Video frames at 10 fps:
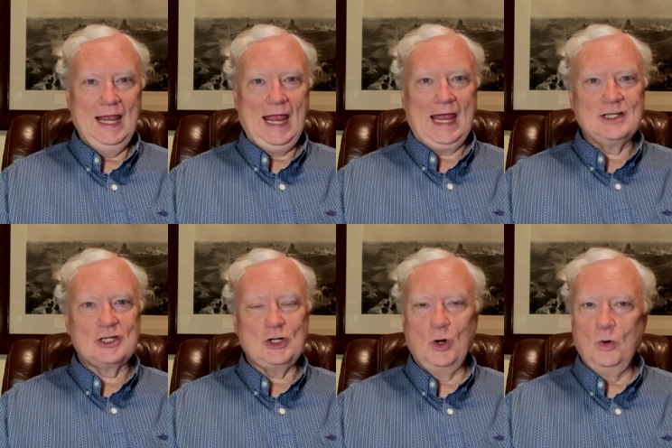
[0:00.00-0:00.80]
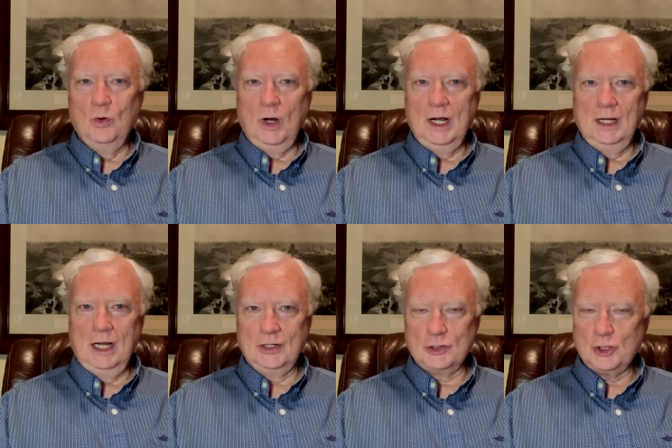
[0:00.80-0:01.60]
And so uh,
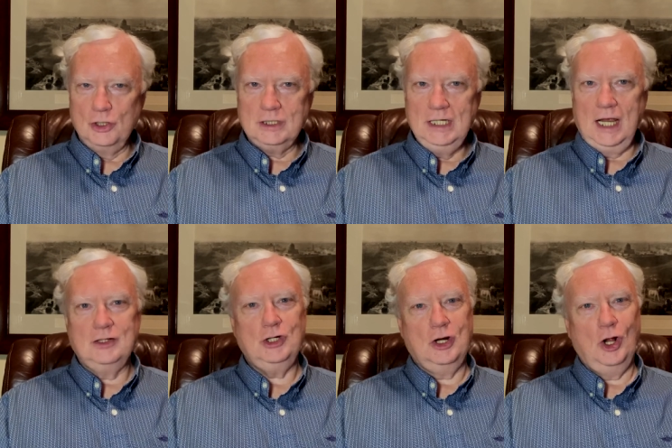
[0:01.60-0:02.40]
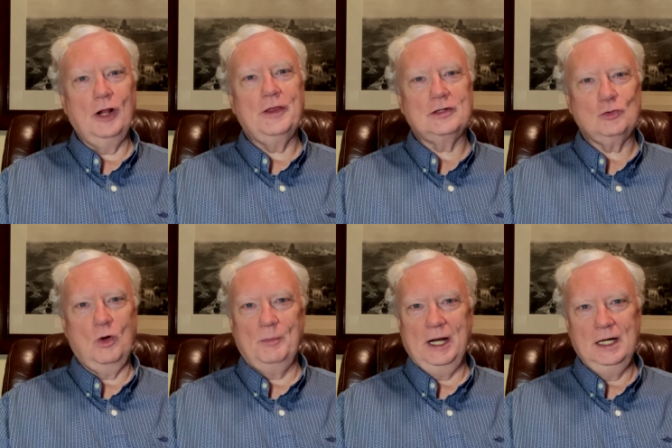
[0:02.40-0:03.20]
on a certain day, she called this
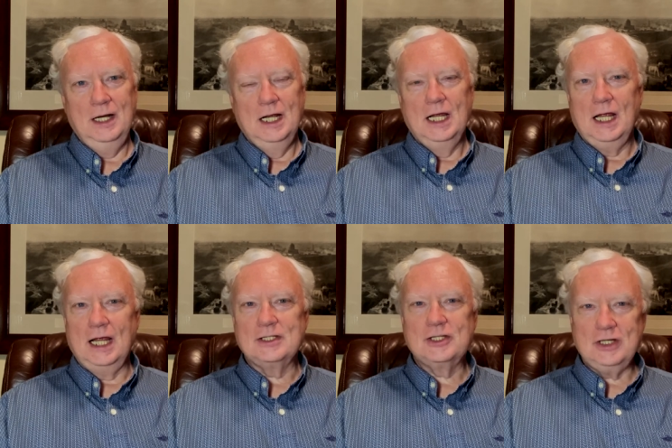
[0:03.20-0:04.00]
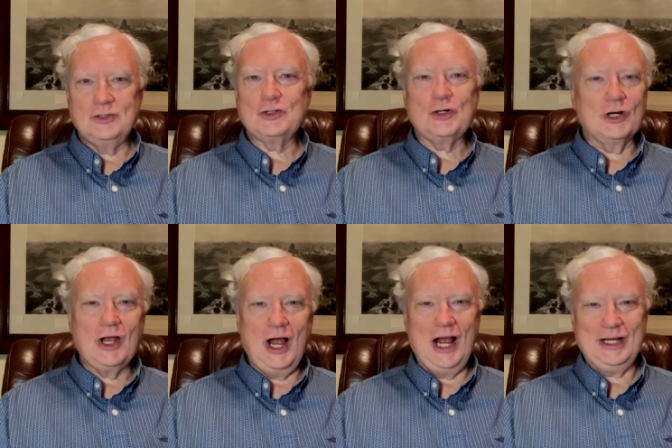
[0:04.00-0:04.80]
woman Sister
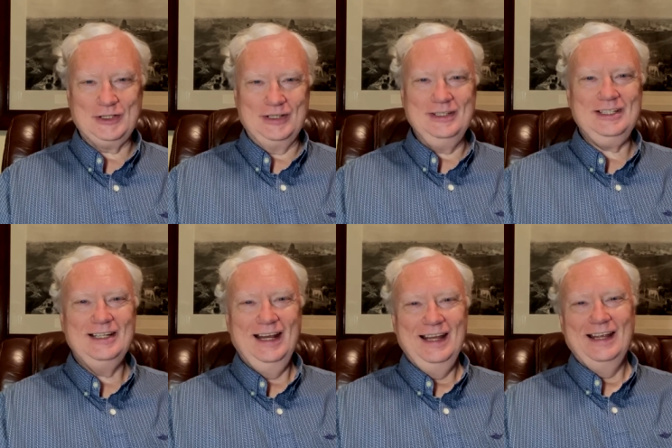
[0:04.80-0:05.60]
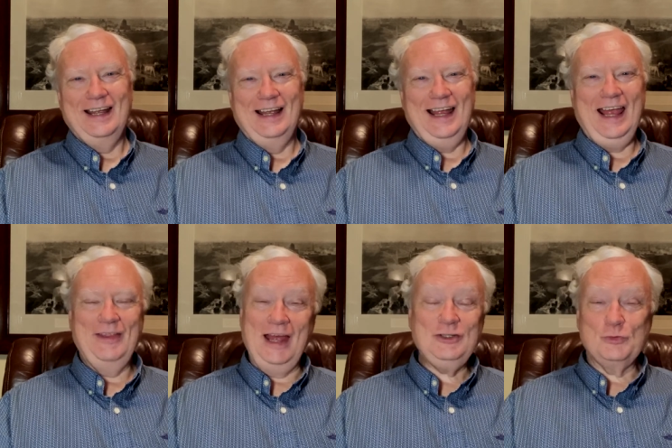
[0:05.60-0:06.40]
Cautious, uh, and
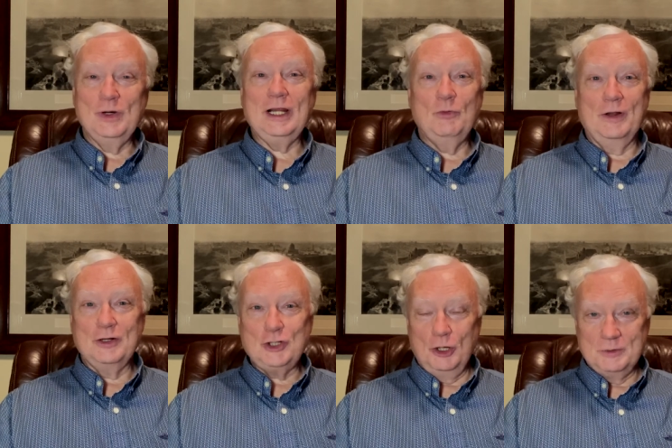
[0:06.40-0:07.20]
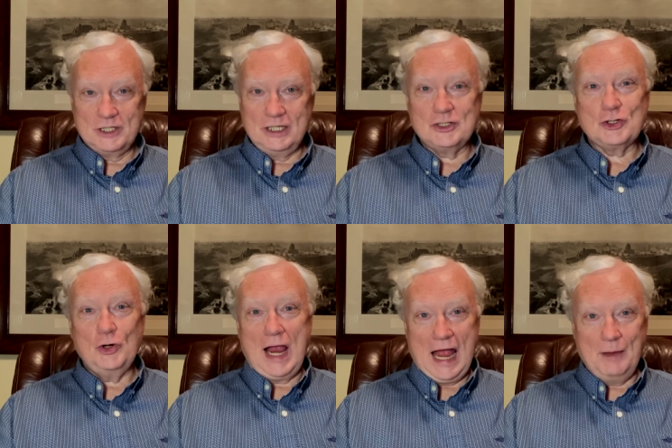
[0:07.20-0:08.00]
that's really where the term
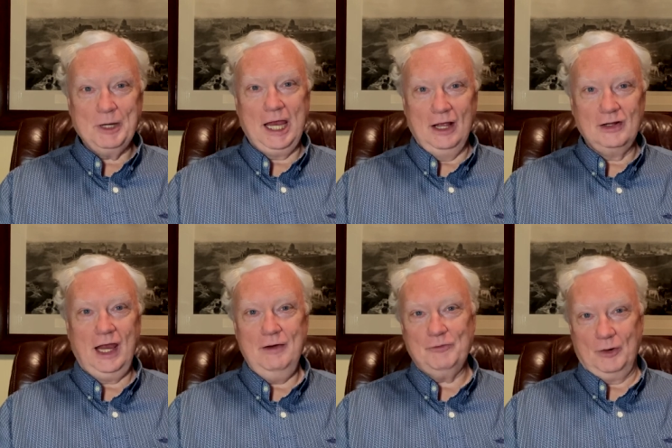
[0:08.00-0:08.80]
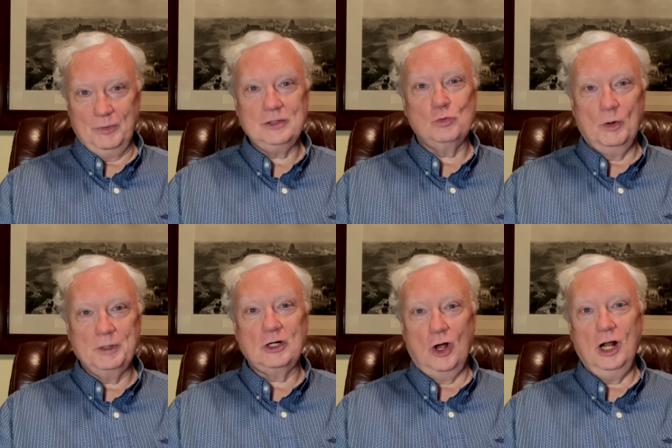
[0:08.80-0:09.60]
Sister Abigail came from. This
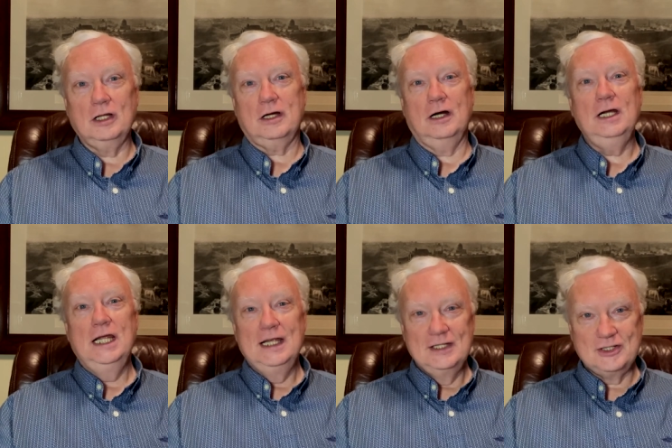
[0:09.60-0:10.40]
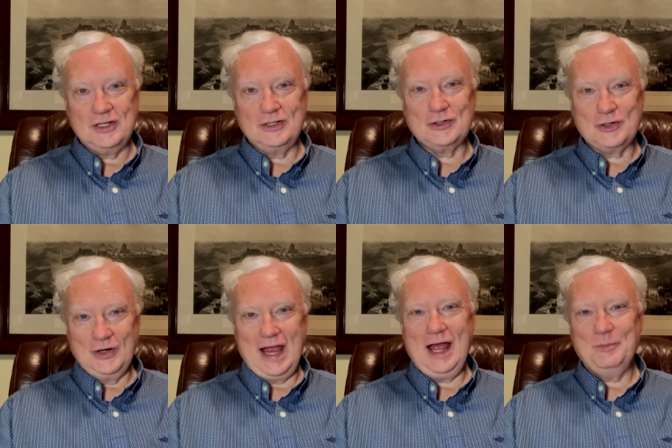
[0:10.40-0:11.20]
woman called her
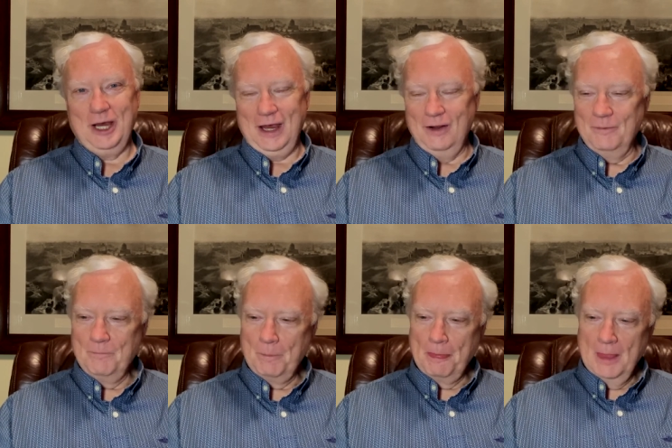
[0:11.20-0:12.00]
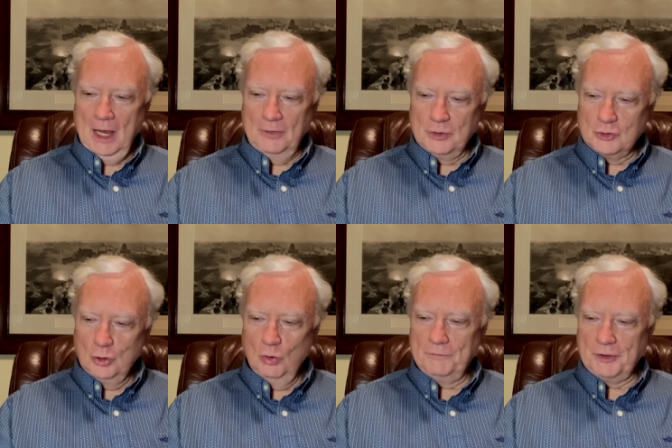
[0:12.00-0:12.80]
Sister Abigail. And the
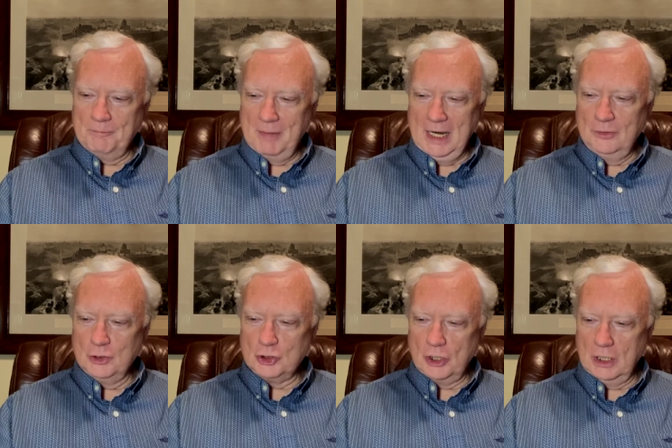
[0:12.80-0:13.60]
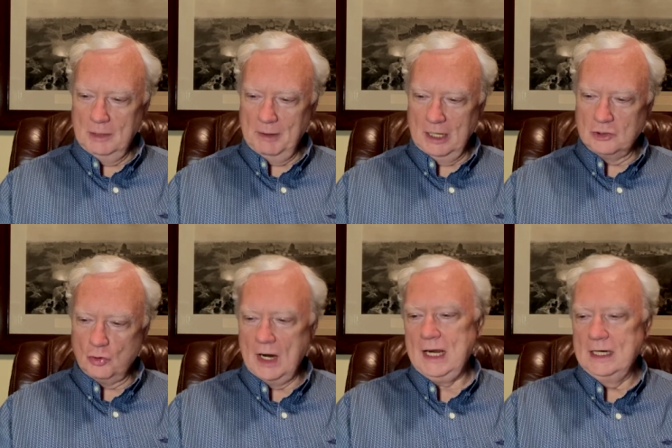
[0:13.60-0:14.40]
two of them made the journey by
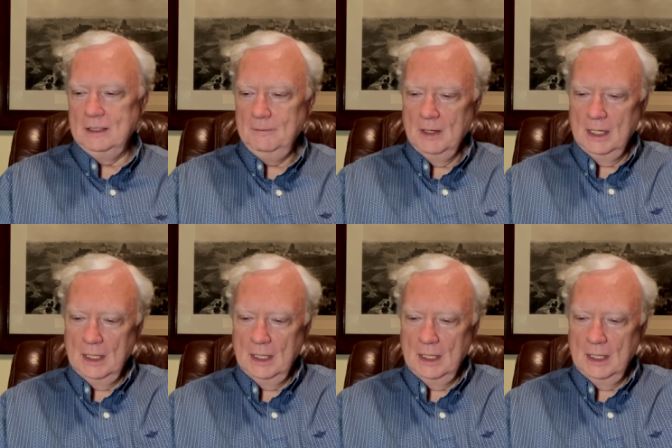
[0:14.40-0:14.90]
train